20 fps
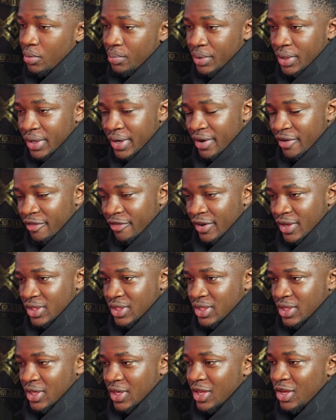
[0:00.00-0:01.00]
Omni
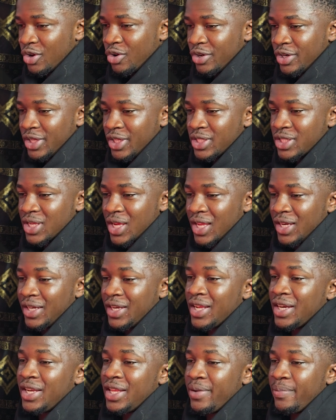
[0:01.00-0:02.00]
Reference, click on it, and
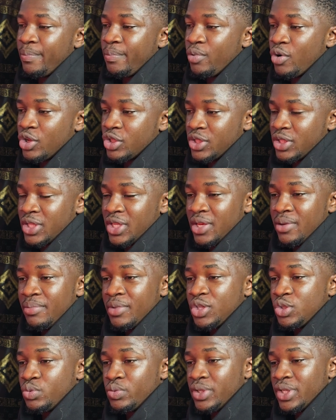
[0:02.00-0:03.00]
then import the
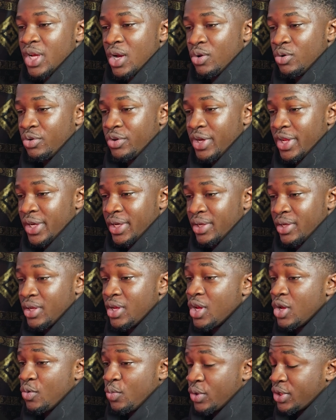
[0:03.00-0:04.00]
image we downloaded,
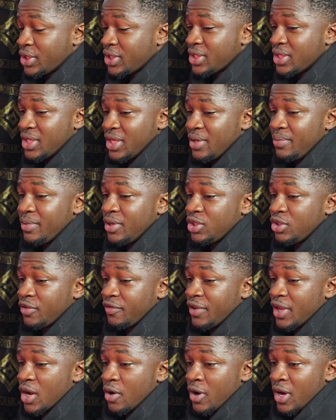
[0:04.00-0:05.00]
which is the image
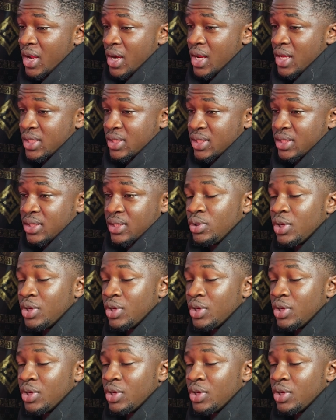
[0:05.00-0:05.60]
of the hourglass.